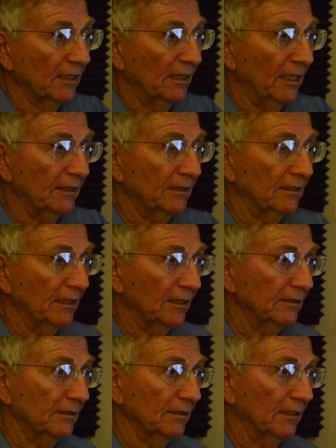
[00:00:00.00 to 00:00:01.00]

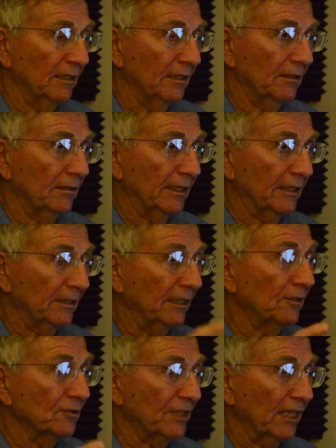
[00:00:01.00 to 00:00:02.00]
and at an
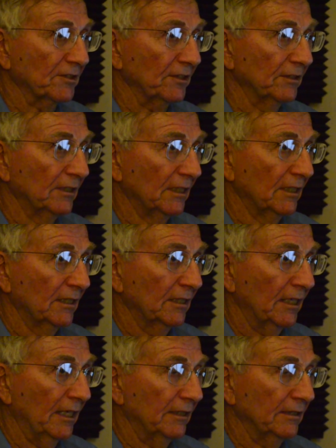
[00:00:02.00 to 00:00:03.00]
intersection.
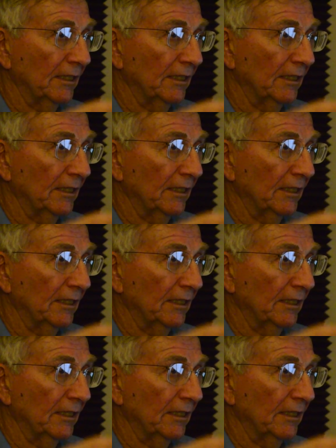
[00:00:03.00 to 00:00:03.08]
And